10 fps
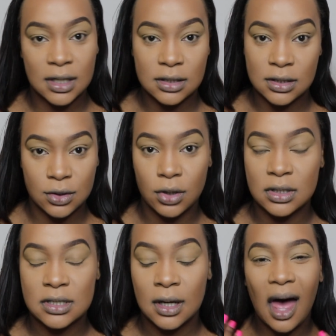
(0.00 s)
It's
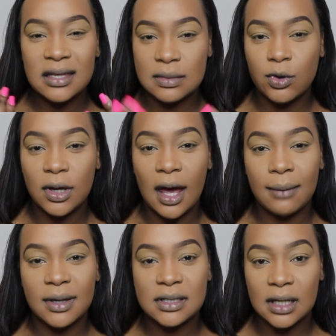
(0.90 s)
not. A smoky eye
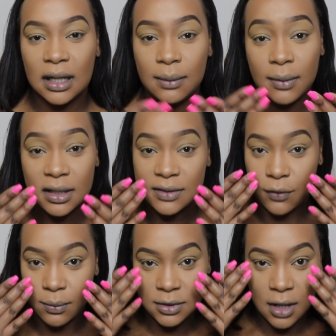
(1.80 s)
basically means
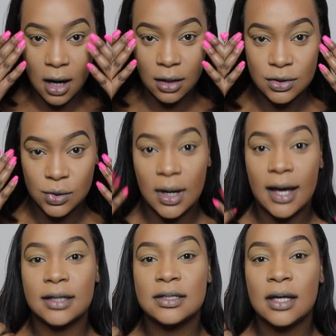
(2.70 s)
from dark to
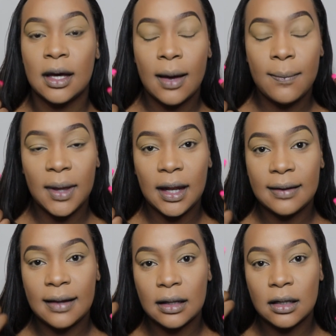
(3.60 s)
light,
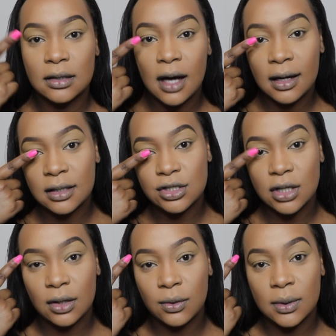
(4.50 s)
meaning that the darkest
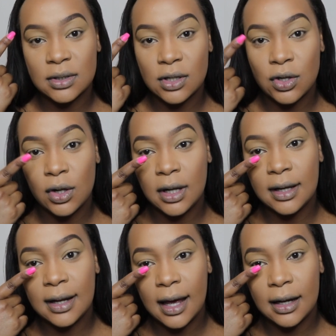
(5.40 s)
shadow is on your
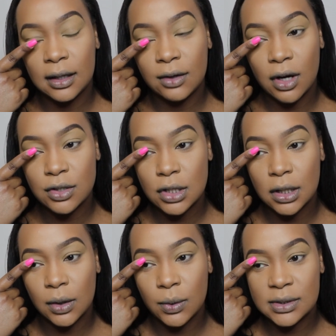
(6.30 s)
lid and it
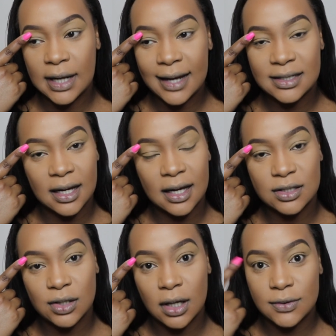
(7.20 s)
gradually goes lighter
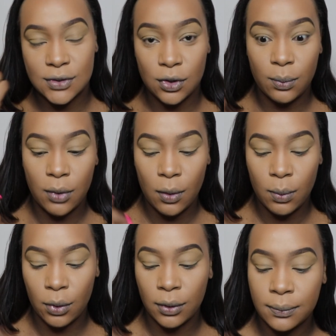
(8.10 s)
as you get to your brow
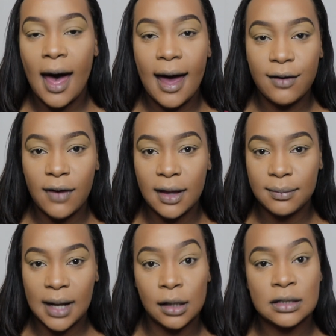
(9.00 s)
bone. I
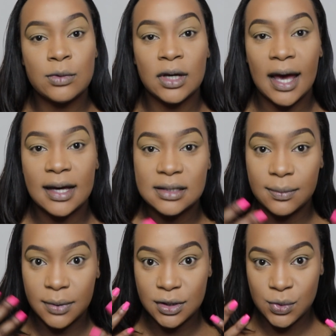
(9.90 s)
find black smoky eyes a
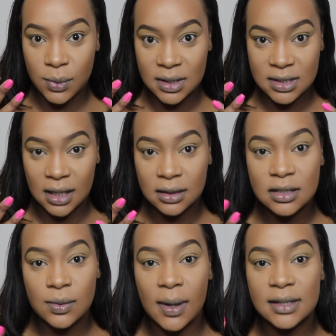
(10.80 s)
bit too
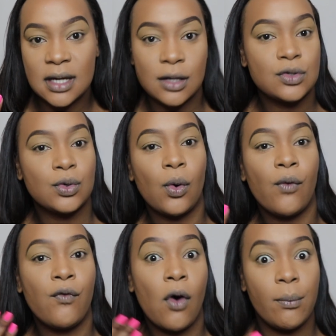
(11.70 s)
intense, so I tend to go
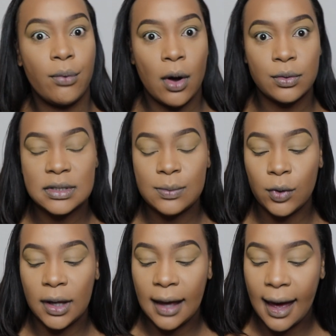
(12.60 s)
for a brown
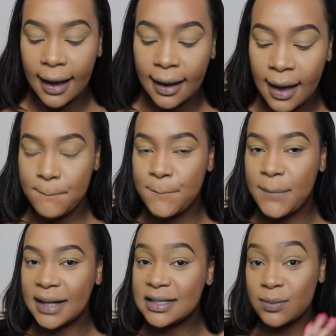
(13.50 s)
smoky eye.
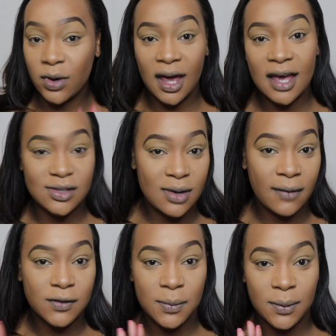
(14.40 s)
But smoky eyes don't
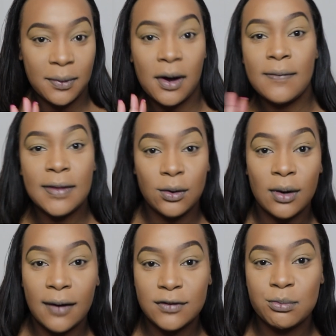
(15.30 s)
have to be brown, they don't
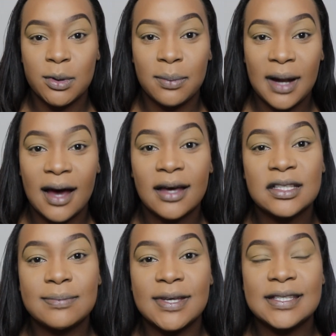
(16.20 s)
have to be black.
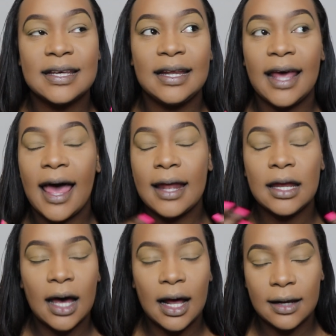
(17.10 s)
It's basically
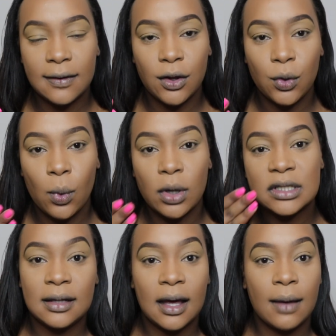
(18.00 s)
any color that you
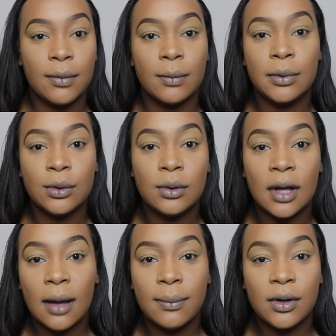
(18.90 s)
want. They can be blue,
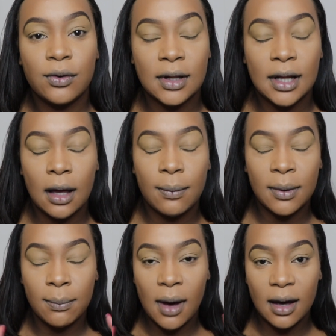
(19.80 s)
they can be green, they can
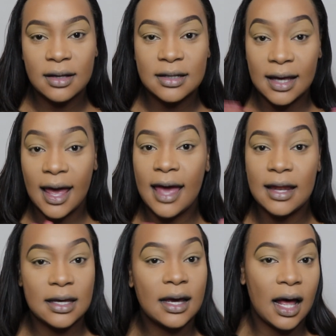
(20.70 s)
be burgundy,
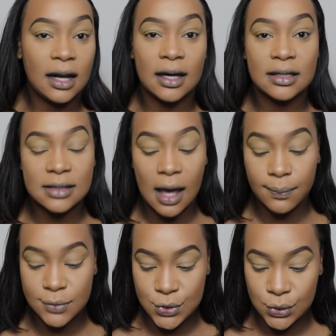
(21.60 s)
any color, it's up
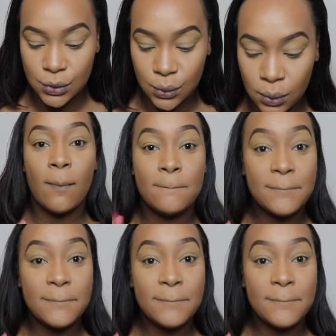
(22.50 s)
to you.